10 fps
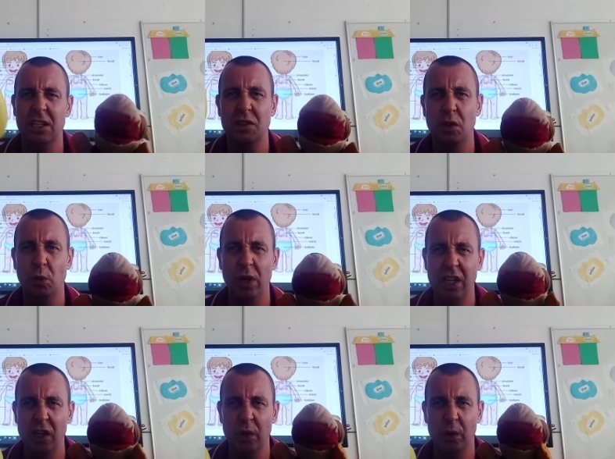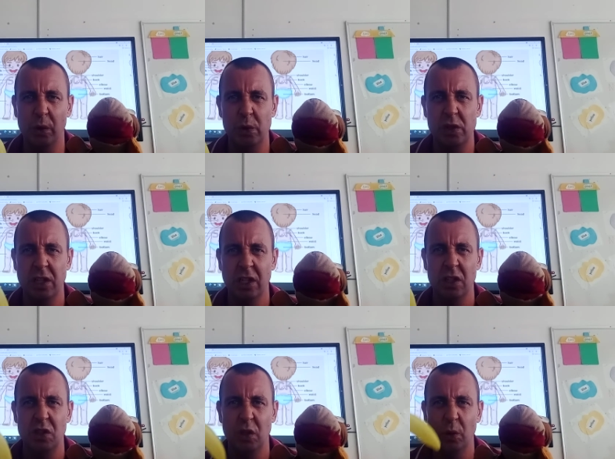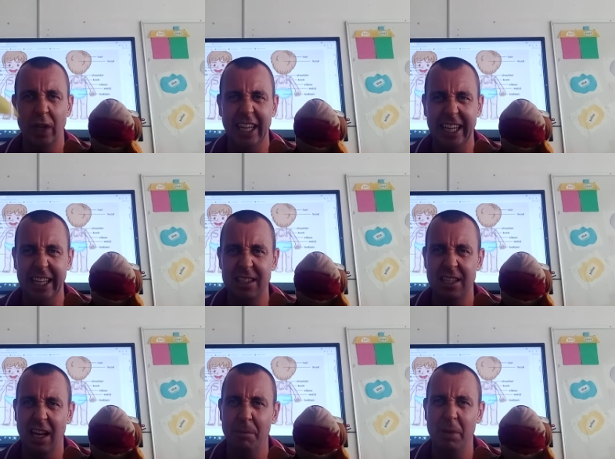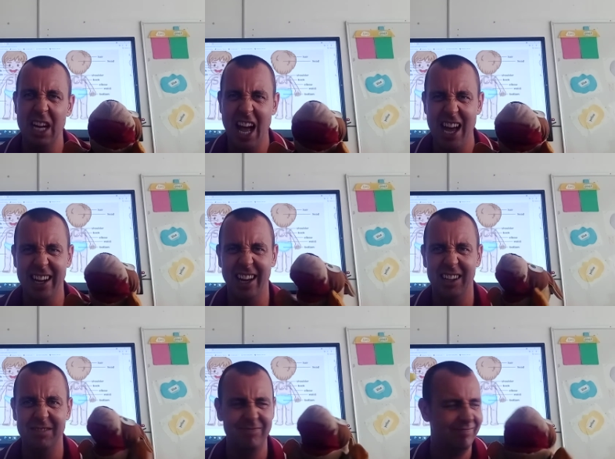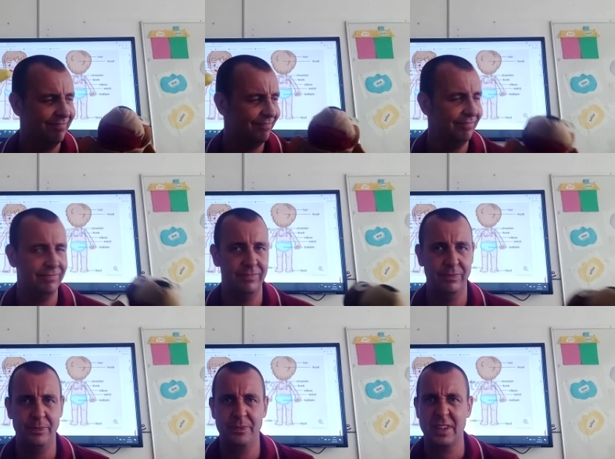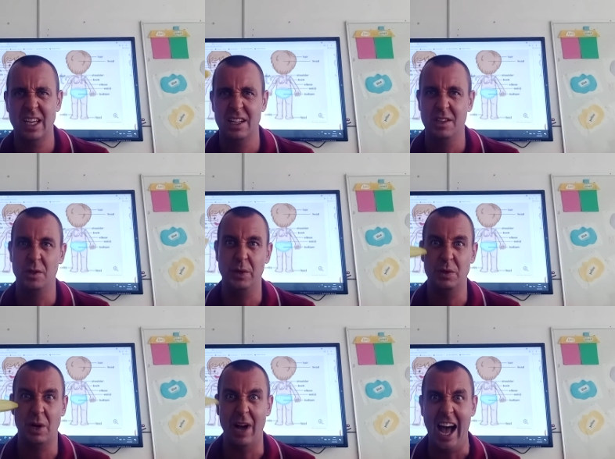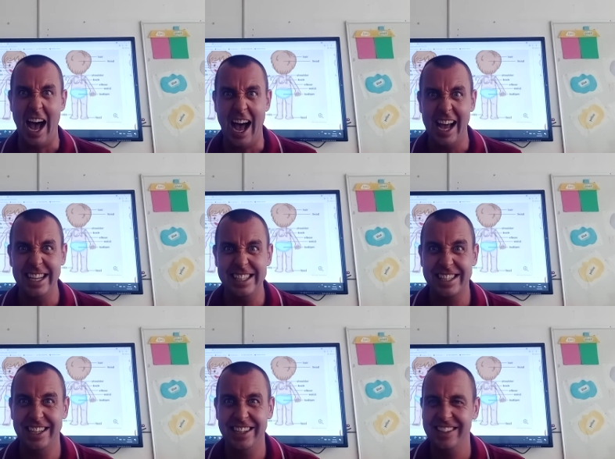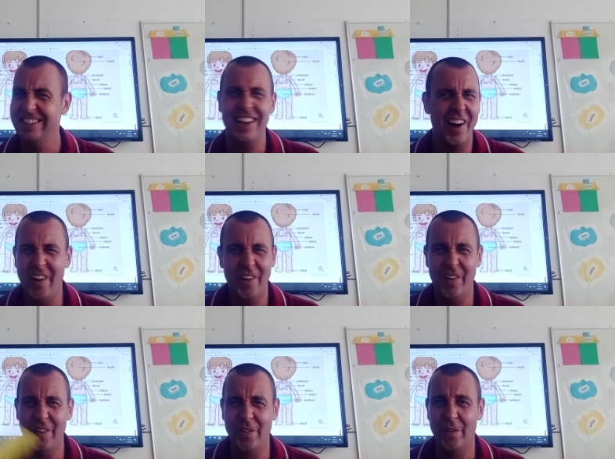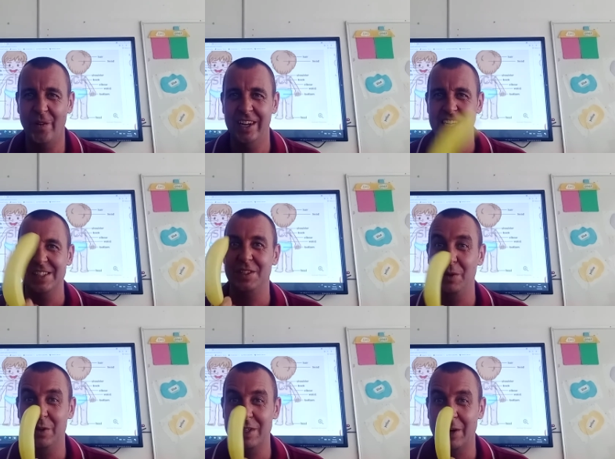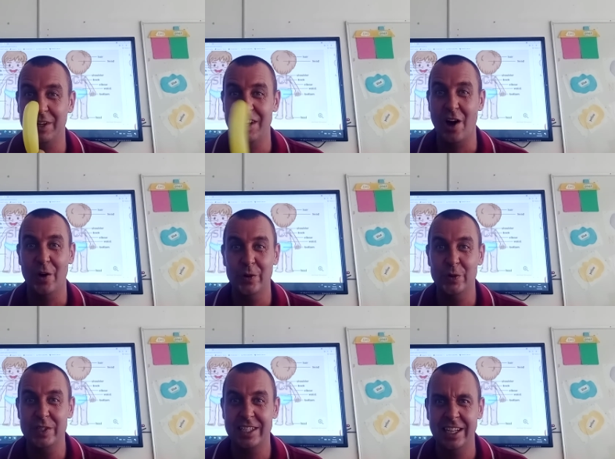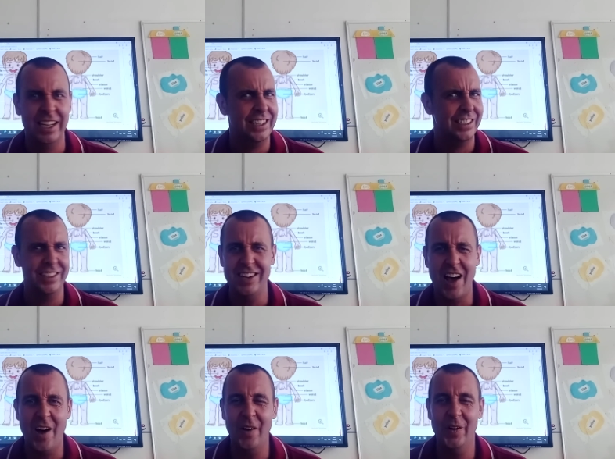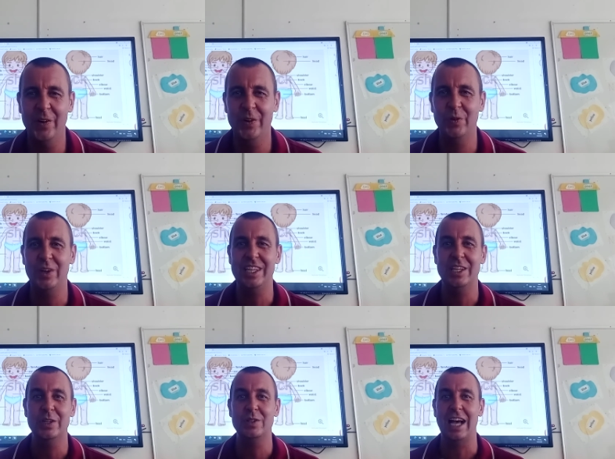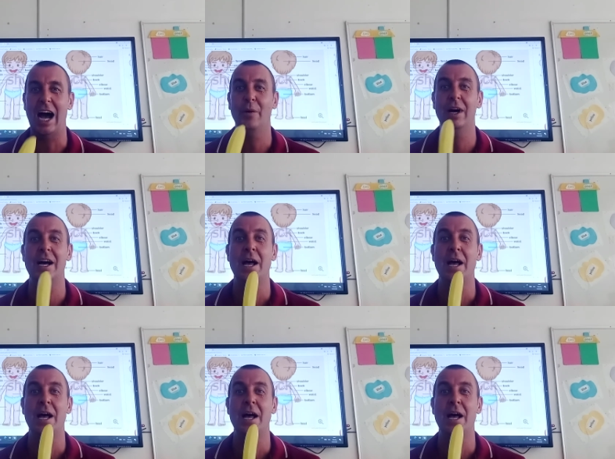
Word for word: do we use to eat a banana? Hmm. Do we use our eyes? No. Do we use our nose? No, we use our